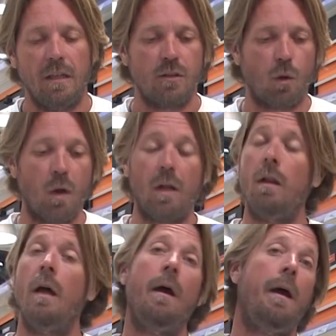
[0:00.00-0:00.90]
So
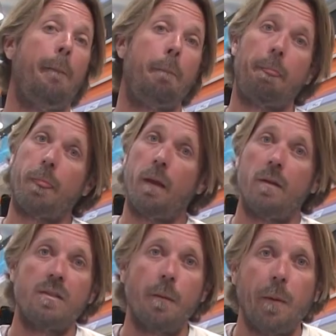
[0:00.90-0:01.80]
Will,
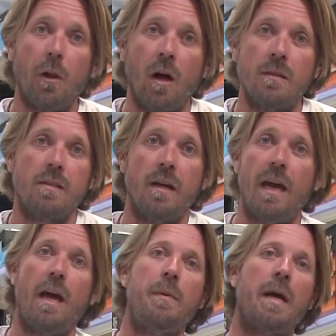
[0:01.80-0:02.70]
simple
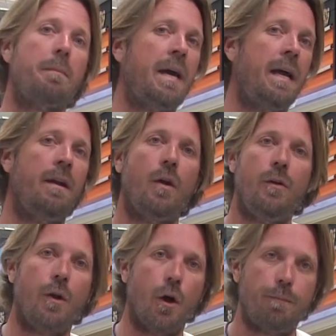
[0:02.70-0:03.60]
answer, Airbag
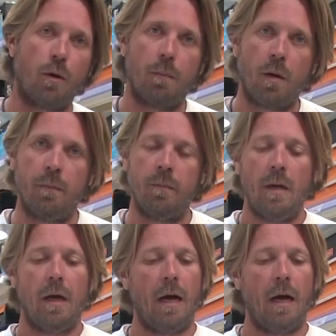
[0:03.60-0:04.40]
Man, no problem.